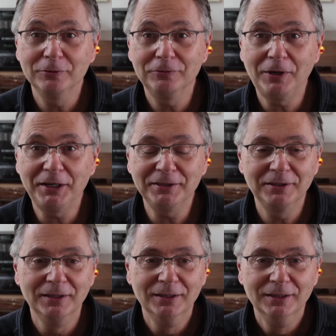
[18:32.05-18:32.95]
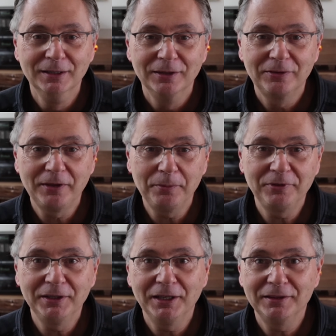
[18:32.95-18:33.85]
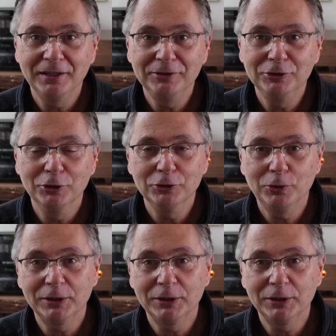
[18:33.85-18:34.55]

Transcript: to find something and then you don't know.